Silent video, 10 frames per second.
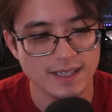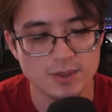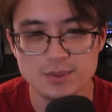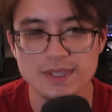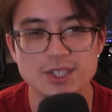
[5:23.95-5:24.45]
It
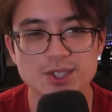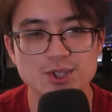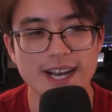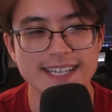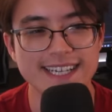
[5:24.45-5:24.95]
was really just
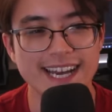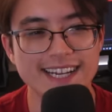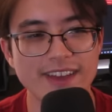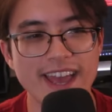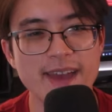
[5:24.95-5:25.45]
trying to
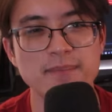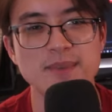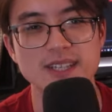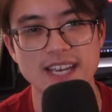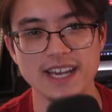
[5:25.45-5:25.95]
kind of
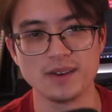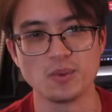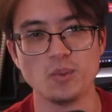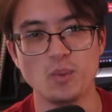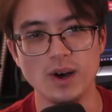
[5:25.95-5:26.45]
emulate
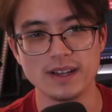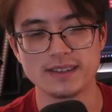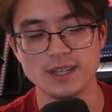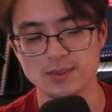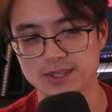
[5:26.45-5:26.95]

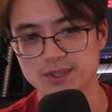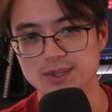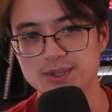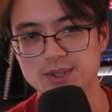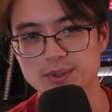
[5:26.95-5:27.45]
what the
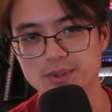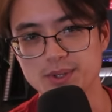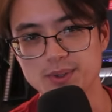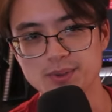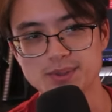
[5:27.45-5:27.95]
original suit
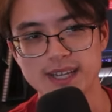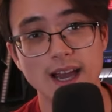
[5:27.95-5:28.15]
used.